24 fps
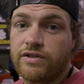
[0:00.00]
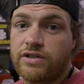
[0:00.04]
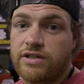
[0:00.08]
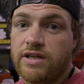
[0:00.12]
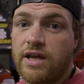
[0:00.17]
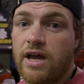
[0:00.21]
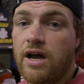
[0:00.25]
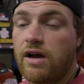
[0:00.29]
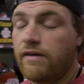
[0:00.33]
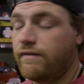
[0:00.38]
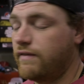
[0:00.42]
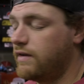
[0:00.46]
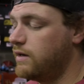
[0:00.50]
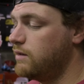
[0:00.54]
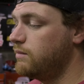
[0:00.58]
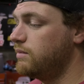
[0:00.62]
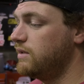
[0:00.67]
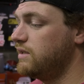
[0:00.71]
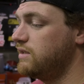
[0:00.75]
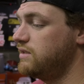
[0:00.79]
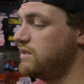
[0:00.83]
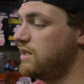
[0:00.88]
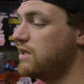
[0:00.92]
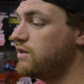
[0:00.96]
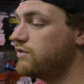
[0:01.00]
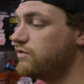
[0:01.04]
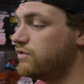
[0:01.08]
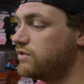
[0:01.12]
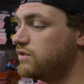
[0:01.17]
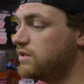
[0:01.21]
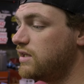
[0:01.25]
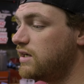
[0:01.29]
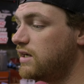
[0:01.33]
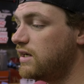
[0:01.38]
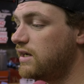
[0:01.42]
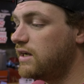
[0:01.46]
sale. If anybody's
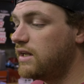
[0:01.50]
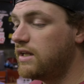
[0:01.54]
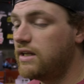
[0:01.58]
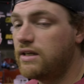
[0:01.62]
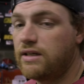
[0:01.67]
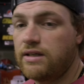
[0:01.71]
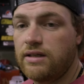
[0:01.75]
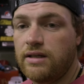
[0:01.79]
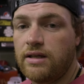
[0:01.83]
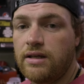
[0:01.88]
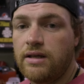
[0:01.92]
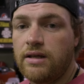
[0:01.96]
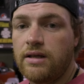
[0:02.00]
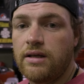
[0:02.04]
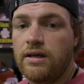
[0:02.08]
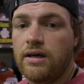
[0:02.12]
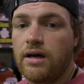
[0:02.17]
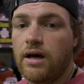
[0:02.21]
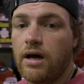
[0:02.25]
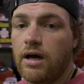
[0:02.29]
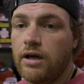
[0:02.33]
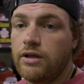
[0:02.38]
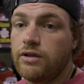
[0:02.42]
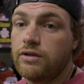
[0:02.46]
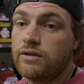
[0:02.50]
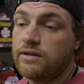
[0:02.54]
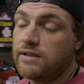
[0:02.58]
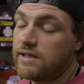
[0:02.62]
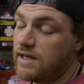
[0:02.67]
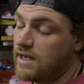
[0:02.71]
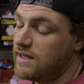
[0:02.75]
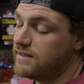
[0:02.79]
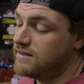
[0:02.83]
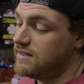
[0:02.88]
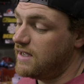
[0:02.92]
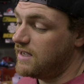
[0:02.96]
interested in it, you can
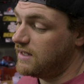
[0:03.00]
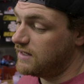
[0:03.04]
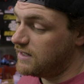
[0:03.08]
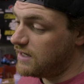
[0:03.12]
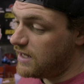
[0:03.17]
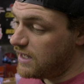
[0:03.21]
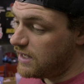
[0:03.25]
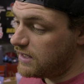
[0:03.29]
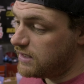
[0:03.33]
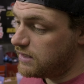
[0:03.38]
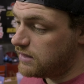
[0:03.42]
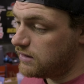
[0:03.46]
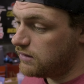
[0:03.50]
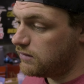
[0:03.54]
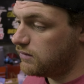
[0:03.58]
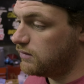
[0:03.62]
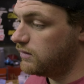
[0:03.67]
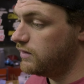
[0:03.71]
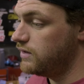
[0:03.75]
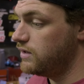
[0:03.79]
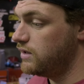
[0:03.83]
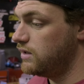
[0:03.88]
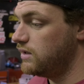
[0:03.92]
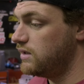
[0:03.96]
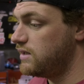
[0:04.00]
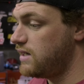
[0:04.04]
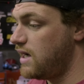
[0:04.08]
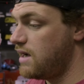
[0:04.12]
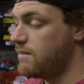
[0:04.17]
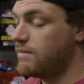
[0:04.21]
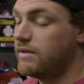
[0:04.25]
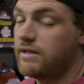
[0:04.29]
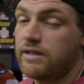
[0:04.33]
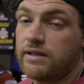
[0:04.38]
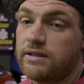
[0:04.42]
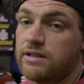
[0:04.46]
contact Nick, or you can
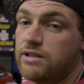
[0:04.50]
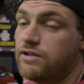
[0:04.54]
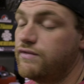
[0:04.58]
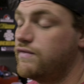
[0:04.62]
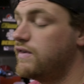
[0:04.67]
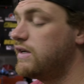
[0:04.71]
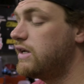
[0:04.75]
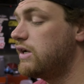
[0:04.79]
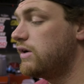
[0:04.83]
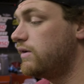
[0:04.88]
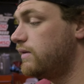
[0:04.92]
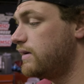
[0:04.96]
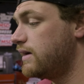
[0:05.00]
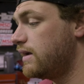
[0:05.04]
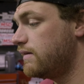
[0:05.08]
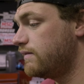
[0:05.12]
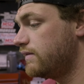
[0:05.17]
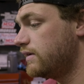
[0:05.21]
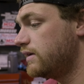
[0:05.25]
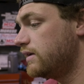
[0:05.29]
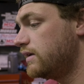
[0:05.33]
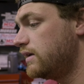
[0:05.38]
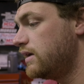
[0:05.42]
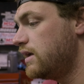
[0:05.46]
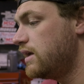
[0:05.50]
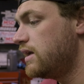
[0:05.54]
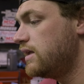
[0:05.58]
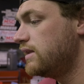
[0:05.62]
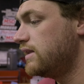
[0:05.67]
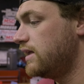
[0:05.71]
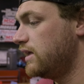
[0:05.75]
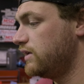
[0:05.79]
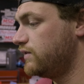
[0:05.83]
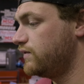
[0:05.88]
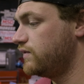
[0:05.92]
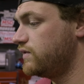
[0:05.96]
comment on this video, whatever.
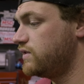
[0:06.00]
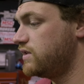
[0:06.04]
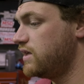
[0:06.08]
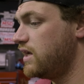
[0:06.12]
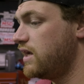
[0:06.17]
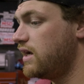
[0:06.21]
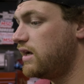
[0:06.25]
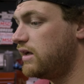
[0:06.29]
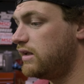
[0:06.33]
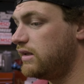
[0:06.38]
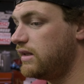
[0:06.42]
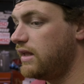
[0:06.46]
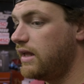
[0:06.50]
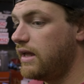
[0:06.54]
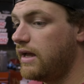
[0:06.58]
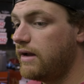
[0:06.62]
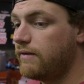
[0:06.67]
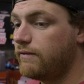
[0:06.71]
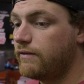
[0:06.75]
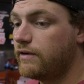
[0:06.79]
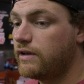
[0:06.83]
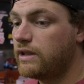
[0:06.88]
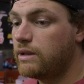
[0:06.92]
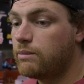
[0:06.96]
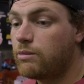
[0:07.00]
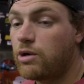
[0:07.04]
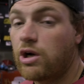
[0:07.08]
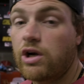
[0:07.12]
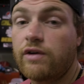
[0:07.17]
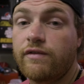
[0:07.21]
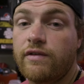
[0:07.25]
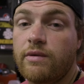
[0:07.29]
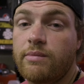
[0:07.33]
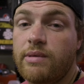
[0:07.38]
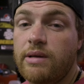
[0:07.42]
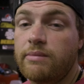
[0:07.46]
That's for sale, and we're in the market
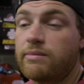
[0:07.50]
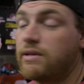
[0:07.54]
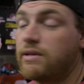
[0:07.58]
for a big